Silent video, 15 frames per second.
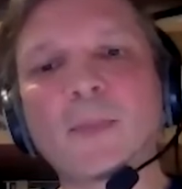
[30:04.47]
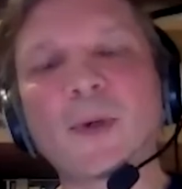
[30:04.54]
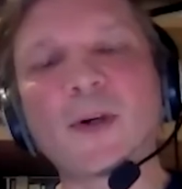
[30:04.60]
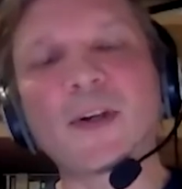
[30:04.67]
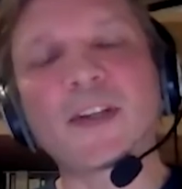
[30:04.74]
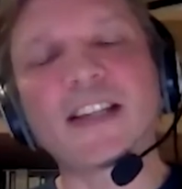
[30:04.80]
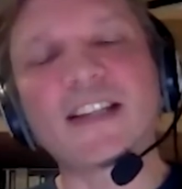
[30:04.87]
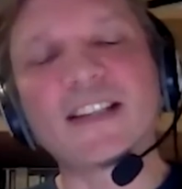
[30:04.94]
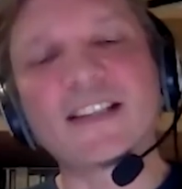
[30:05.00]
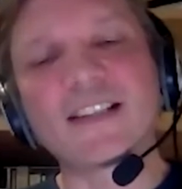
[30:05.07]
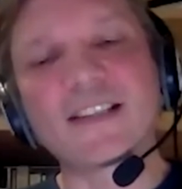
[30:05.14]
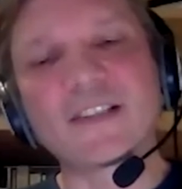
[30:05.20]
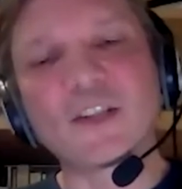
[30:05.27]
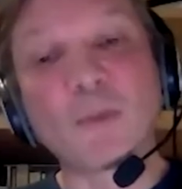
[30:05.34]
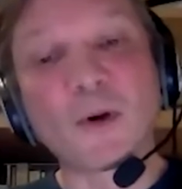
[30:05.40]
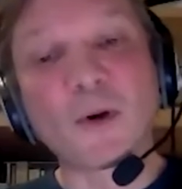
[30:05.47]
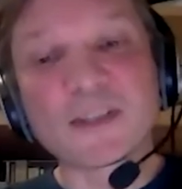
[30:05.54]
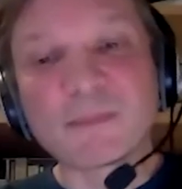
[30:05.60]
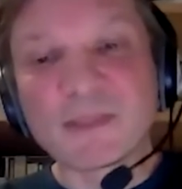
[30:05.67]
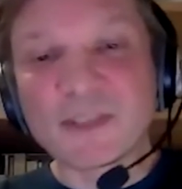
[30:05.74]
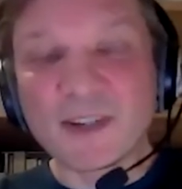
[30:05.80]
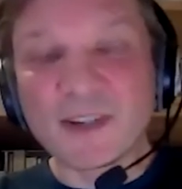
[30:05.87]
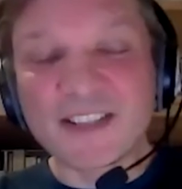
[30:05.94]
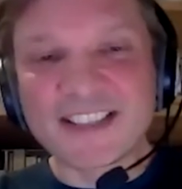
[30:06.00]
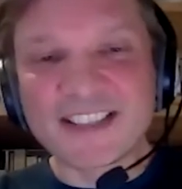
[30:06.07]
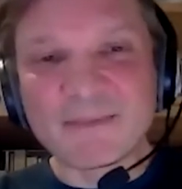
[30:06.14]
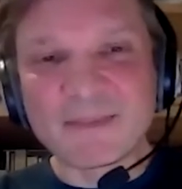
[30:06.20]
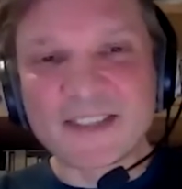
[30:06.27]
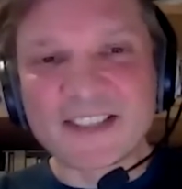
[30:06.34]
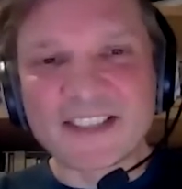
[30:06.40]
But his new boss persuades
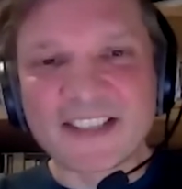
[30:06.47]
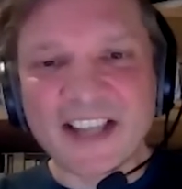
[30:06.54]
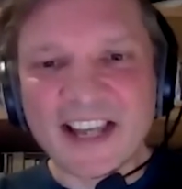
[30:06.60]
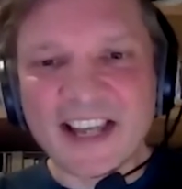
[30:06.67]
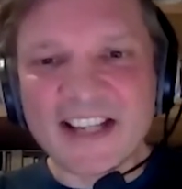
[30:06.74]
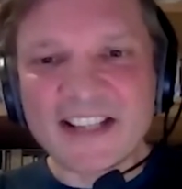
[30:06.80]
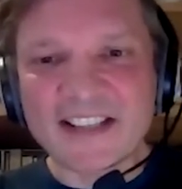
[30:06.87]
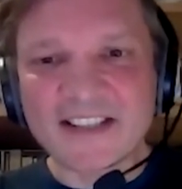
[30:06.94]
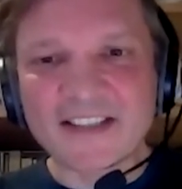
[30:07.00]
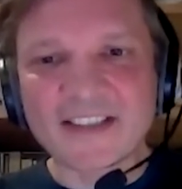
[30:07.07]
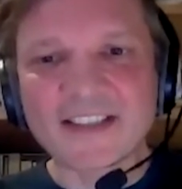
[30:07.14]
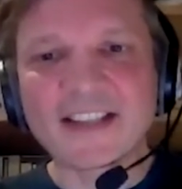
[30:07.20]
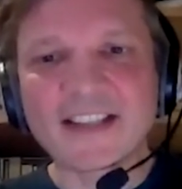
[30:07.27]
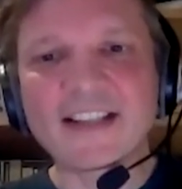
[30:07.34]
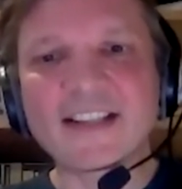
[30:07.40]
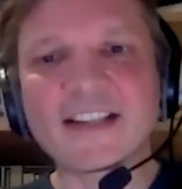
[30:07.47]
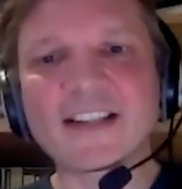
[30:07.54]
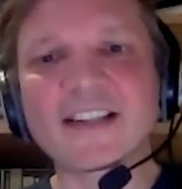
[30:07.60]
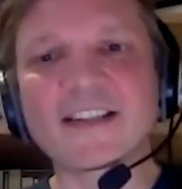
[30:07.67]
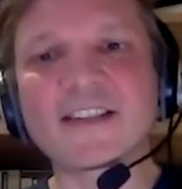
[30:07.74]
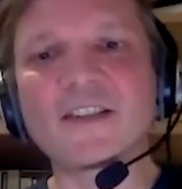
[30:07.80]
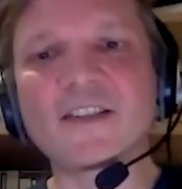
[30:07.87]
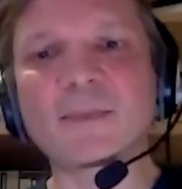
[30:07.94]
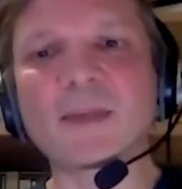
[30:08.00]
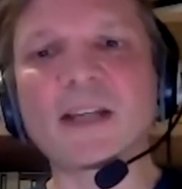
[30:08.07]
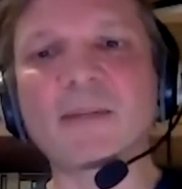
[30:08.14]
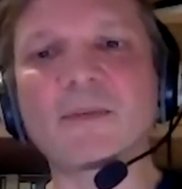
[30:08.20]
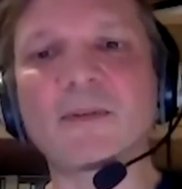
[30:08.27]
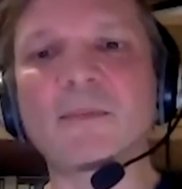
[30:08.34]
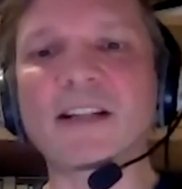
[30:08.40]
him to stay at the
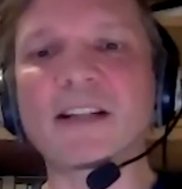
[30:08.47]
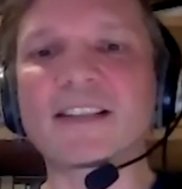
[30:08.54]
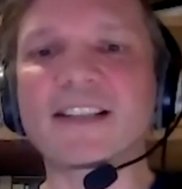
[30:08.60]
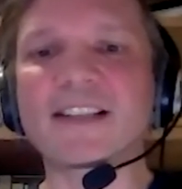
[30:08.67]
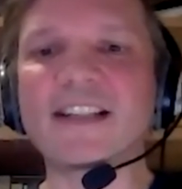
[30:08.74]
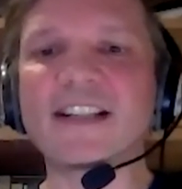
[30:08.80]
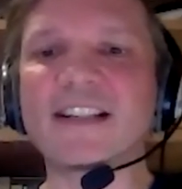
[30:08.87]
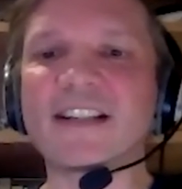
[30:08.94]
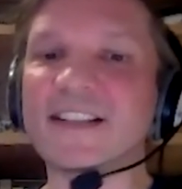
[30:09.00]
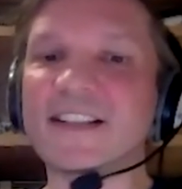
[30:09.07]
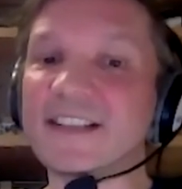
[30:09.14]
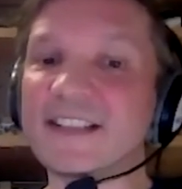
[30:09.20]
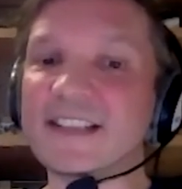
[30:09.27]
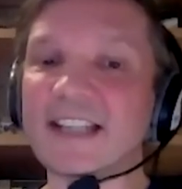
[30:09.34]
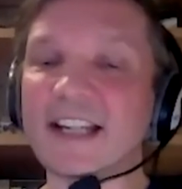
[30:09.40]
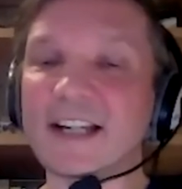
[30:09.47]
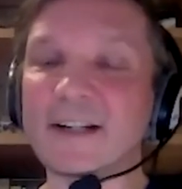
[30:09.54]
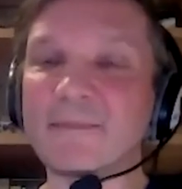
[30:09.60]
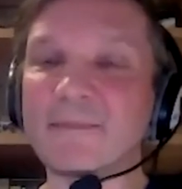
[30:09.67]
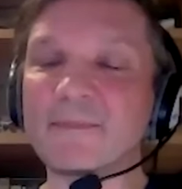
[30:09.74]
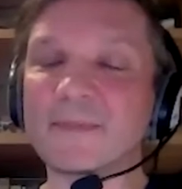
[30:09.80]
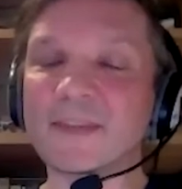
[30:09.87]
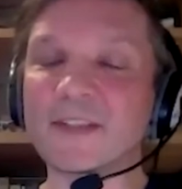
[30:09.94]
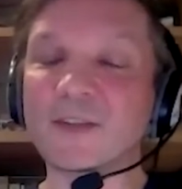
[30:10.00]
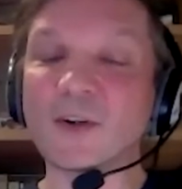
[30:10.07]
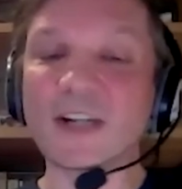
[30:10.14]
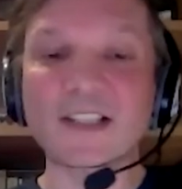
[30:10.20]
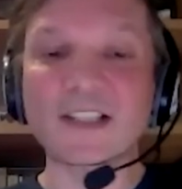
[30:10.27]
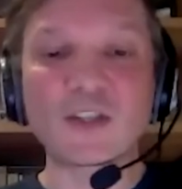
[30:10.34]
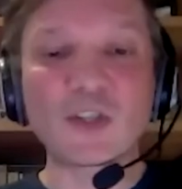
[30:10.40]
newspaper and magazine, and
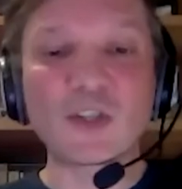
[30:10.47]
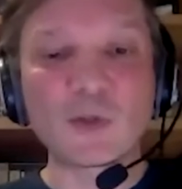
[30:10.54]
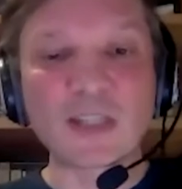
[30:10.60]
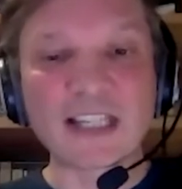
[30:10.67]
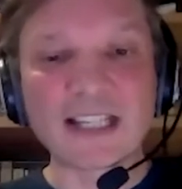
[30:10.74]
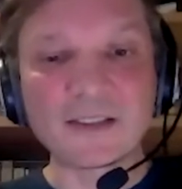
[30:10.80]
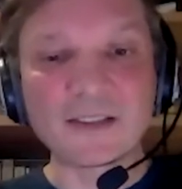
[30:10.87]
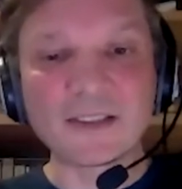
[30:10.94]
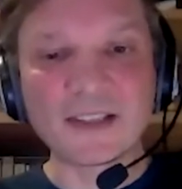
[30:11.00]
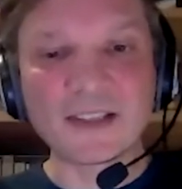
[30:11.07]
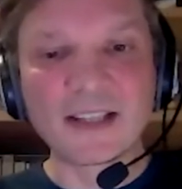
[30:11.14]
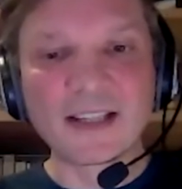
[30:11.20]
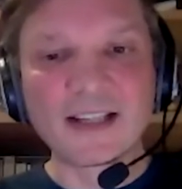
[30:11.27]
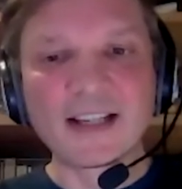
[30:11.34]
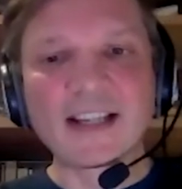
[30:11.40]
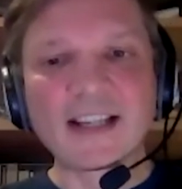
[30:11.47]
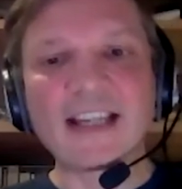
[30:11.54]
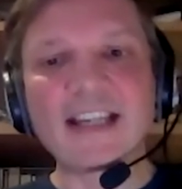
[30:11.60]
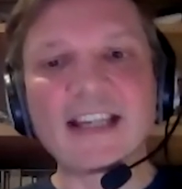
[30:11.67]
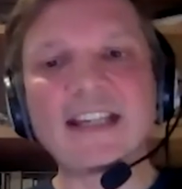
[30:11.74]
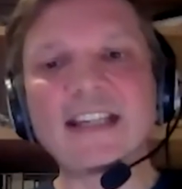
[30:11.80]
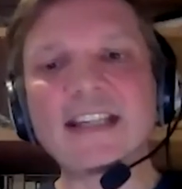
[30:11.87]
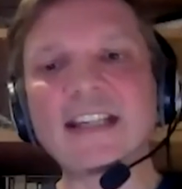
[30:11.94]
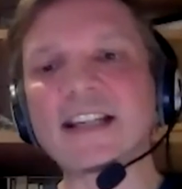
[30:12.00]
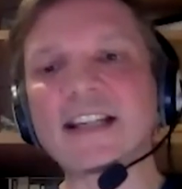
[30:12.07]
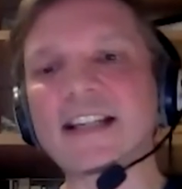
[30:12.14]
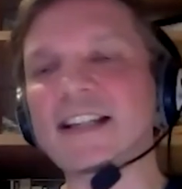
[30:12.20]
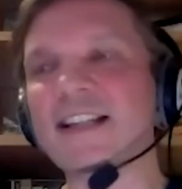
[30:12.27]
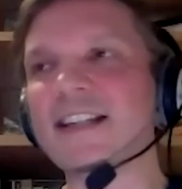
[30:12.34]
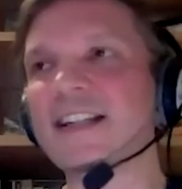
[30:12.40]
strikes a new deal.
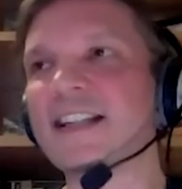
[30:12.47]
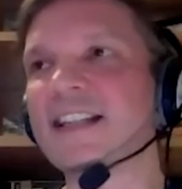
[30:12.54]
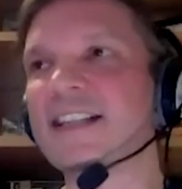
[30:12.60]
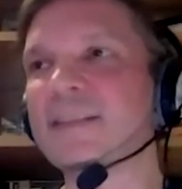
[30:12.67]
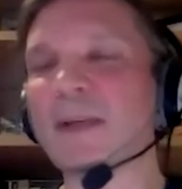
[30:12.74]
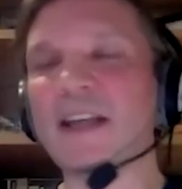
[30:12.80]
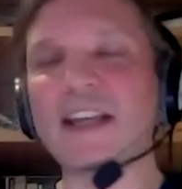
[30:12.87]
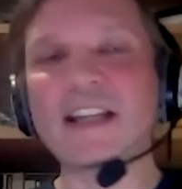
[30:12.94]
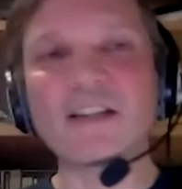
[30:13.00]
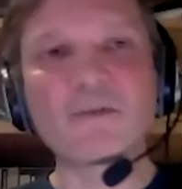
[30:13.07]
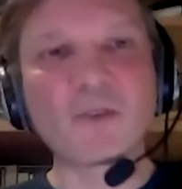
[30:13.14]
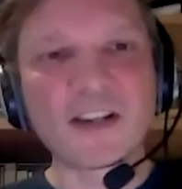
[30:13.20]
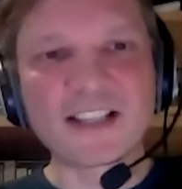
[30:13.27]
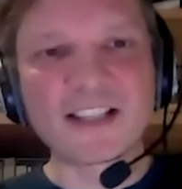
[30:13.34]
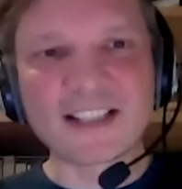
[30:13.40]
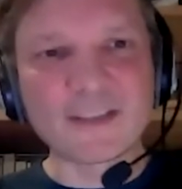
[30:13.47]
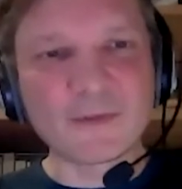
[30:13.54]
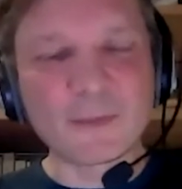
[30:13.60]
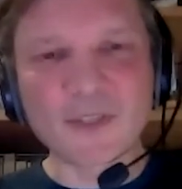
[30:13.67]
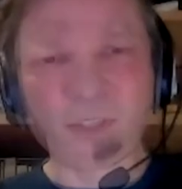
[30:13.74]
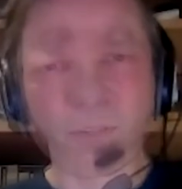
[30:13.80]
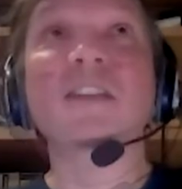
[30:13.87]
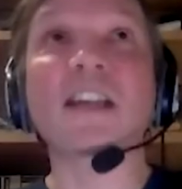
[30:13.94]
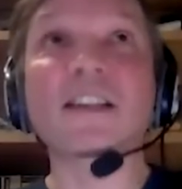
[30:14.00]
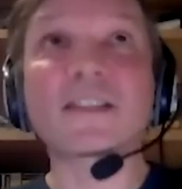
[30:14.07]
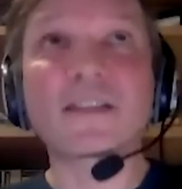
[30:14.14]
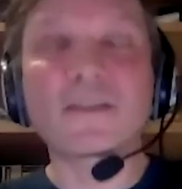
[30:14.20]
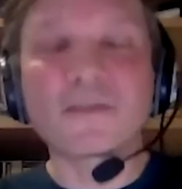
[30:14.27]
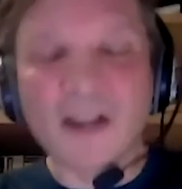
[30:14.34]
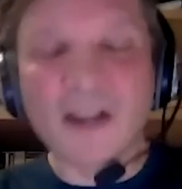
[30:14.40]
his pay rises from
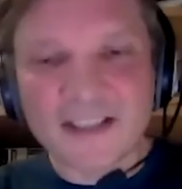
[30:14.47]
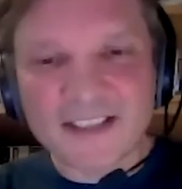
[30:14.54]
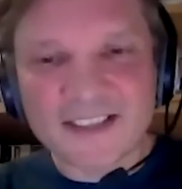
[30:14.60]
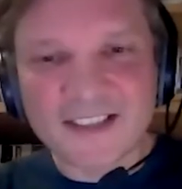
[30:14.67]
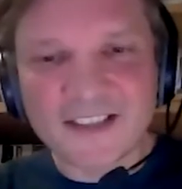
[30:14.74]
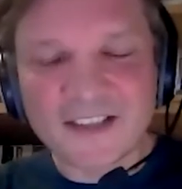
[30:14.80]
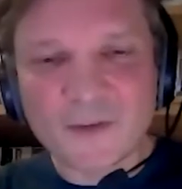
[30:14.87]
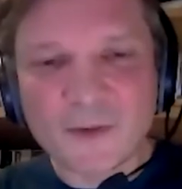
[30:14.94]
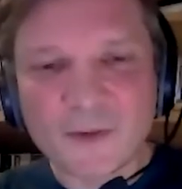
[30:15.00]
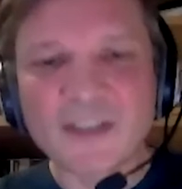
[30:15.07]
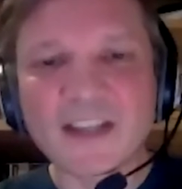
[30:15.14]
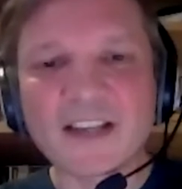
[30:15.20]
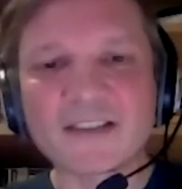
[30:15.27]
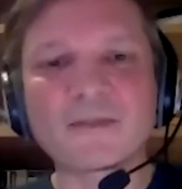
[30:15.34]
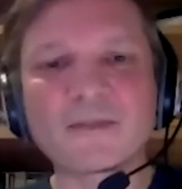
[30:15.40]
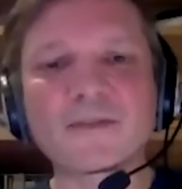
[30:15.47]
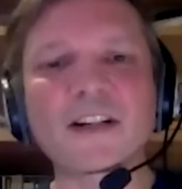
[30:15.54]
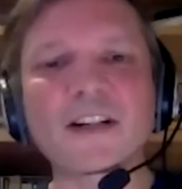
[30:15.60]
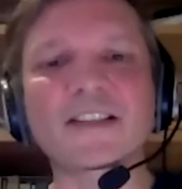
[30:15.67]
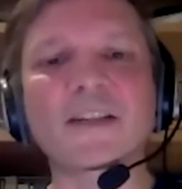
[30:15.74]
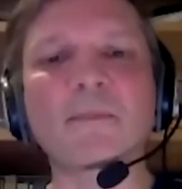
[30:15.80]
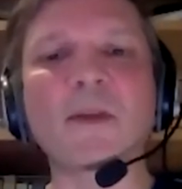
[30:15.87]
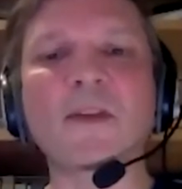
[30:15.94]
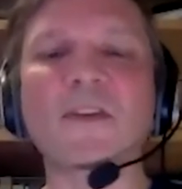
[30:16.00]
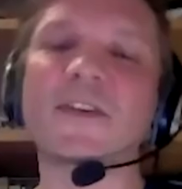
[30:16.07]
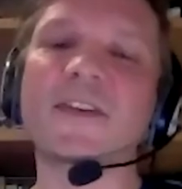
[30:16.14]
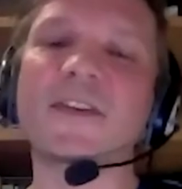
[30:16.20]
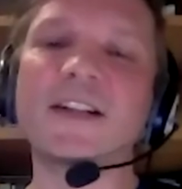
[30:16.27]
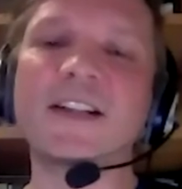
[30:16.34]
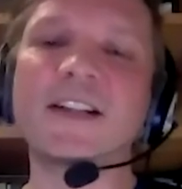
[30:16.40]
2,000 francs to 3,000 francs a month.